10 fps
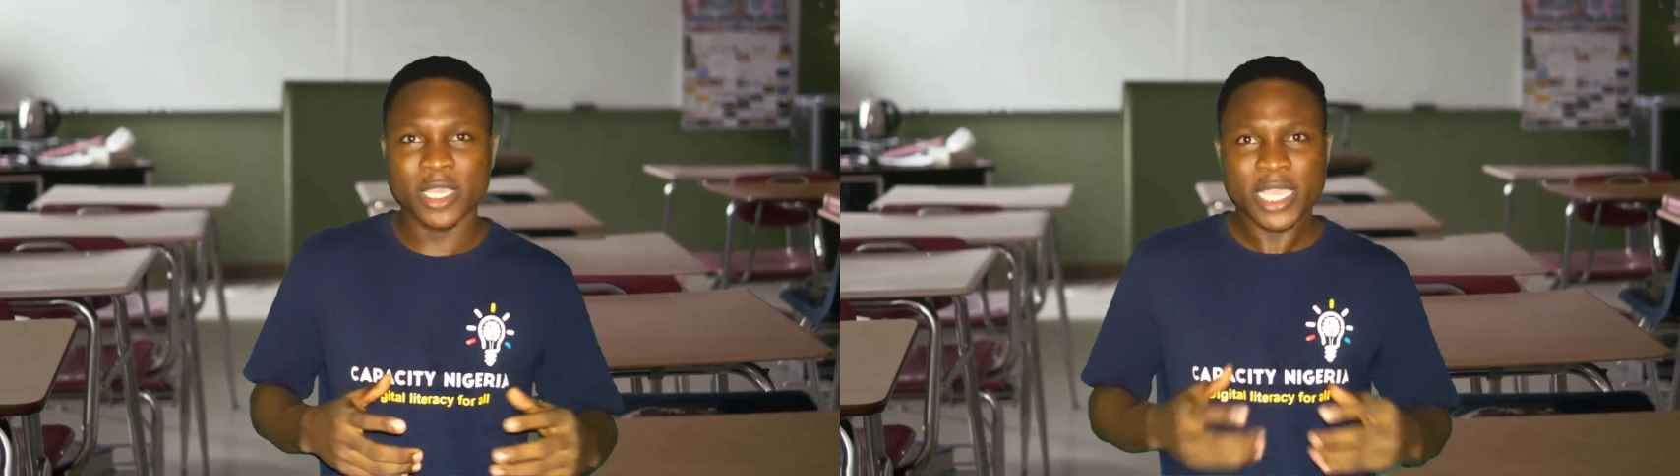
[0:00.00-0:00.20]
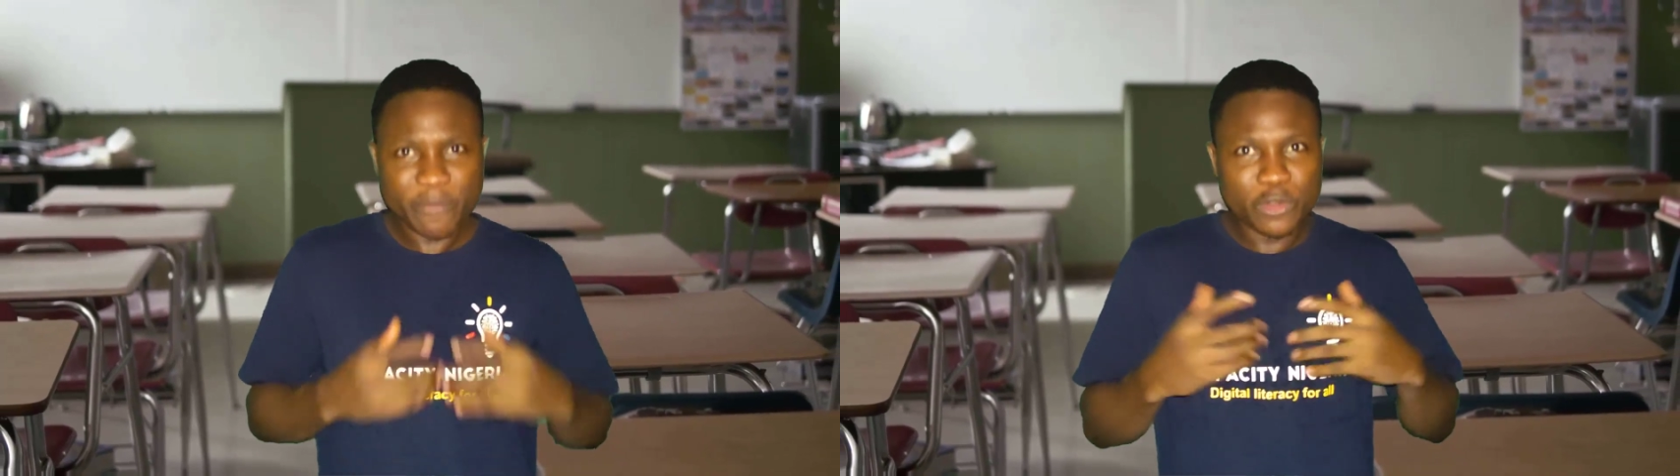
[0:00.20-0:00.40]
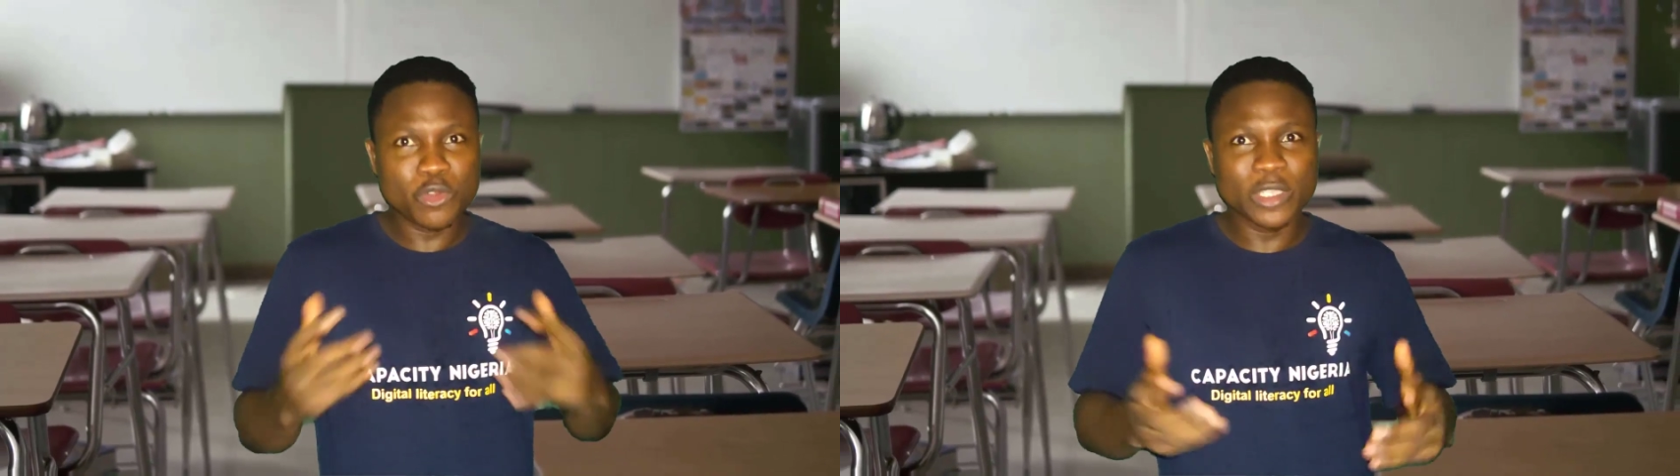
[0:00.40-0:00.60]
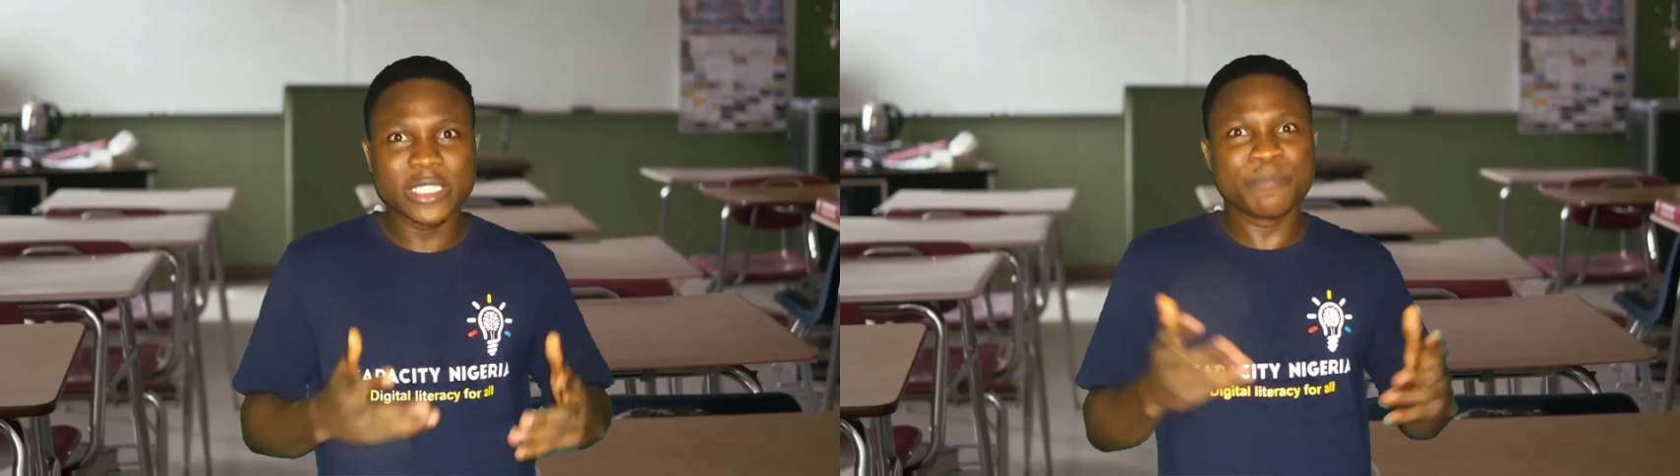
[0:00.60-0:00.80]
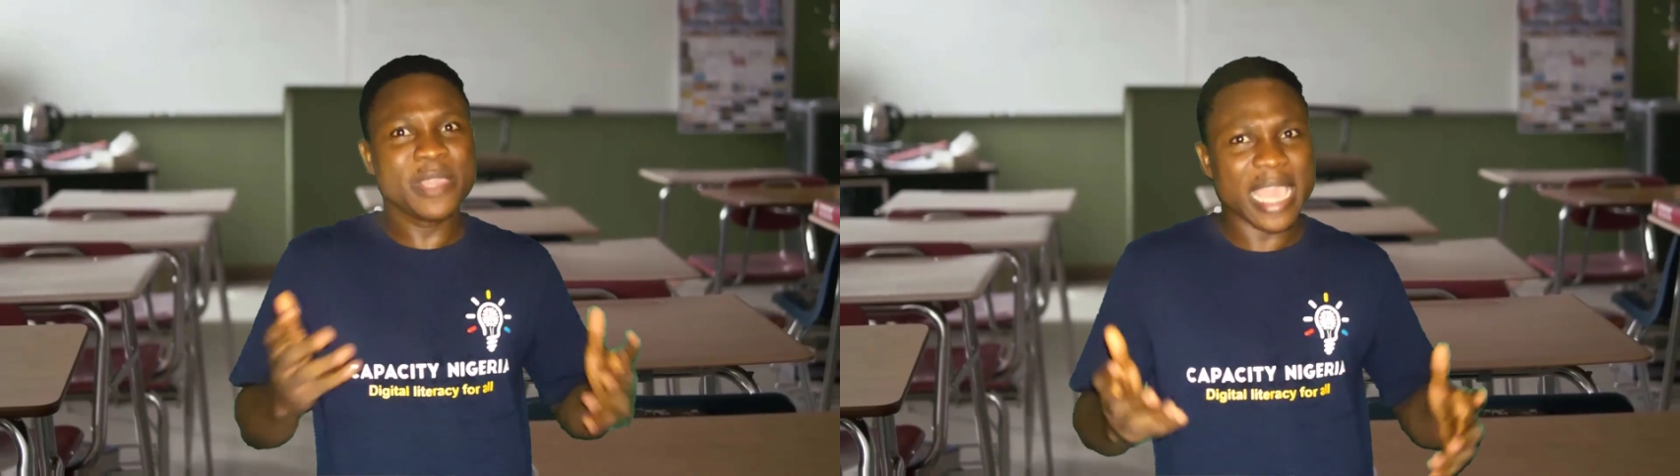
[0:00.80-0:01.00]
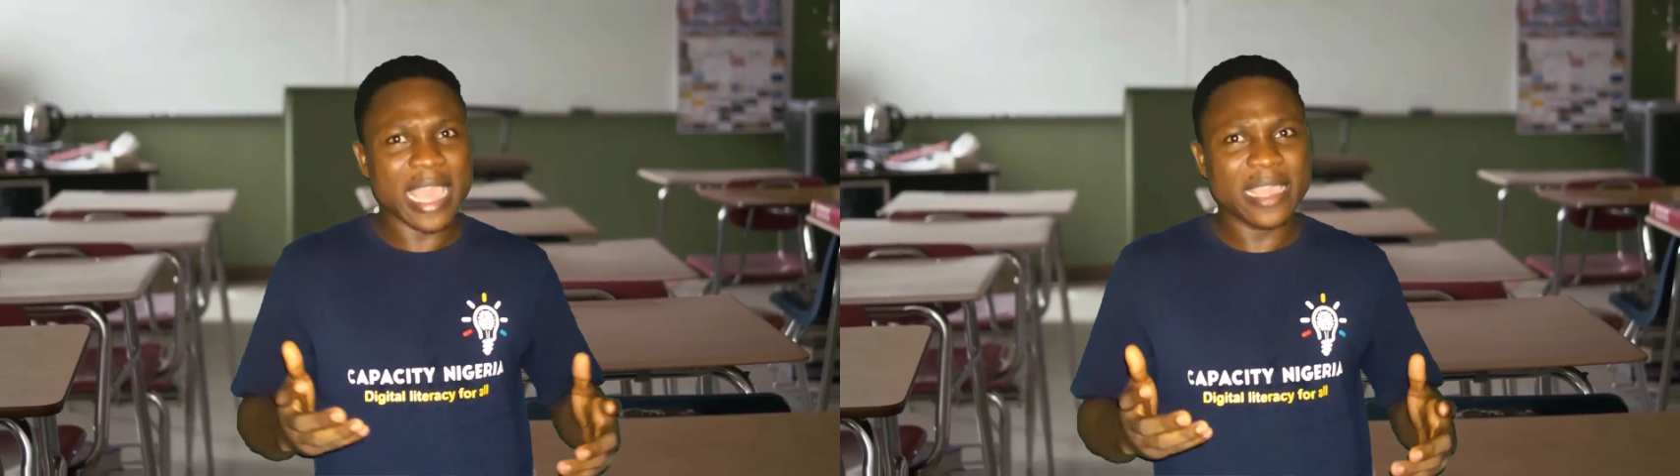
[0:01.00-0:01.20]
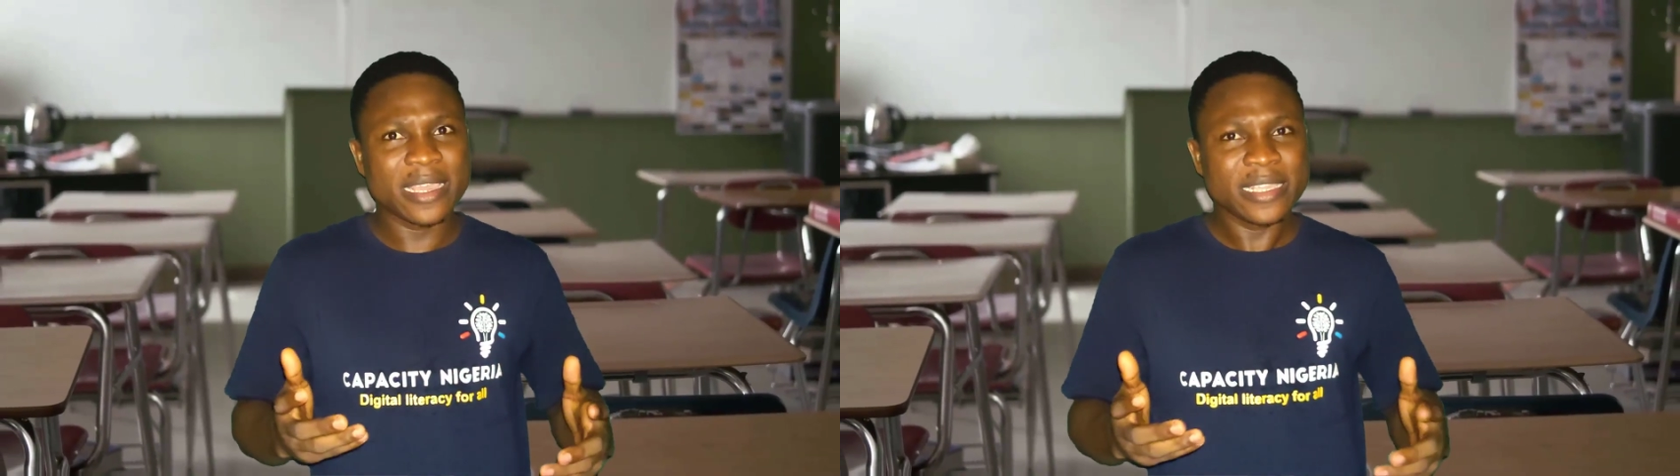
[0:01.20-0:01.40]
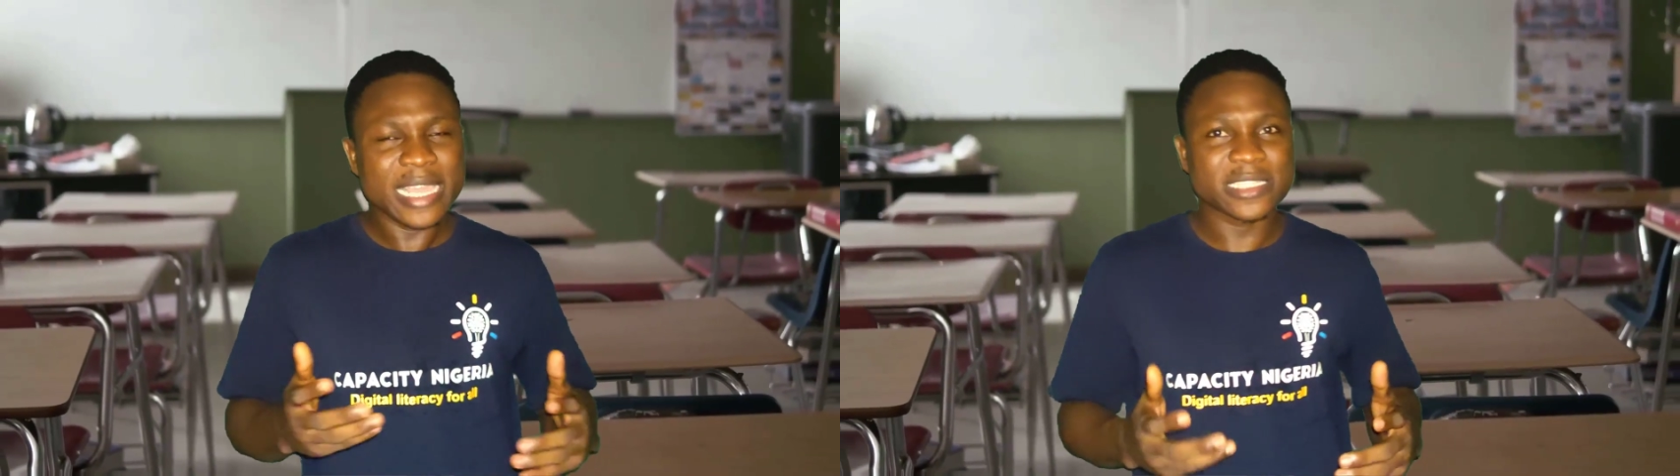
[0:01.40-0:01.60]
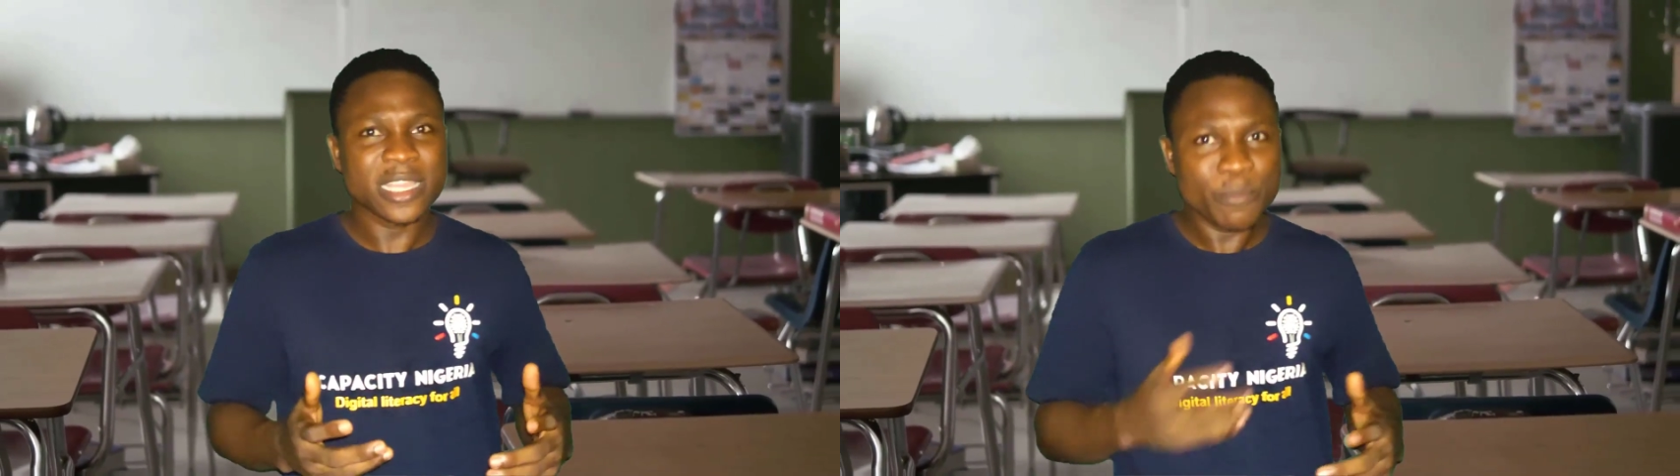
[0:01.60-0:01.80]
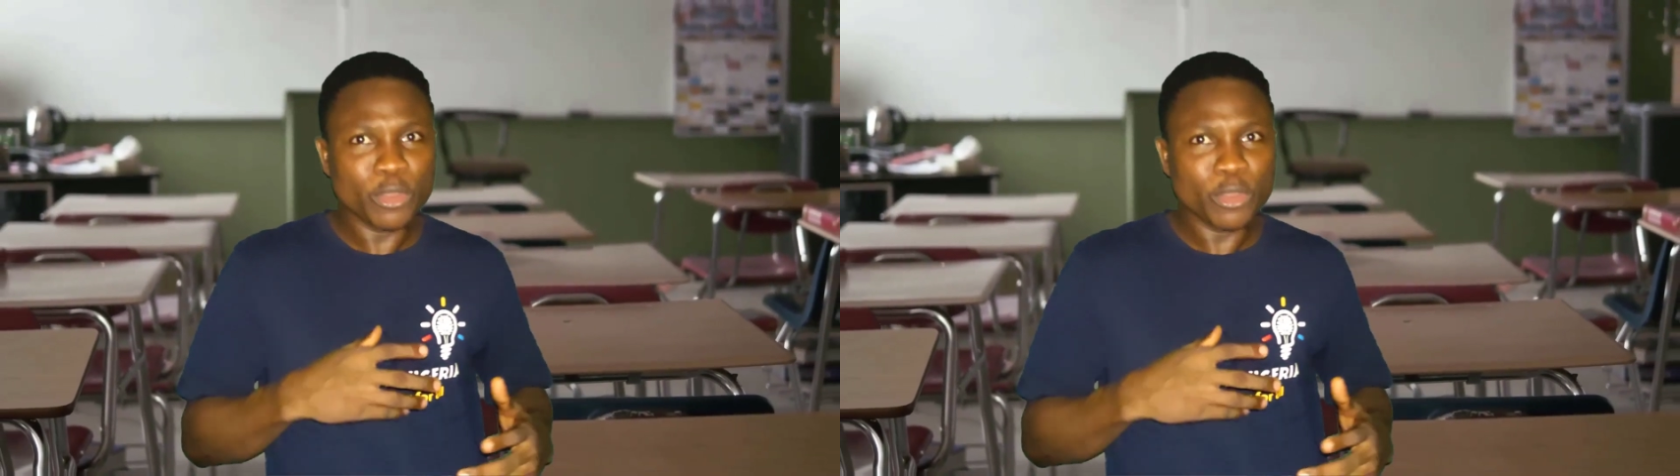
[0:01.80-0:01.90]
Even though it's a BI, yes,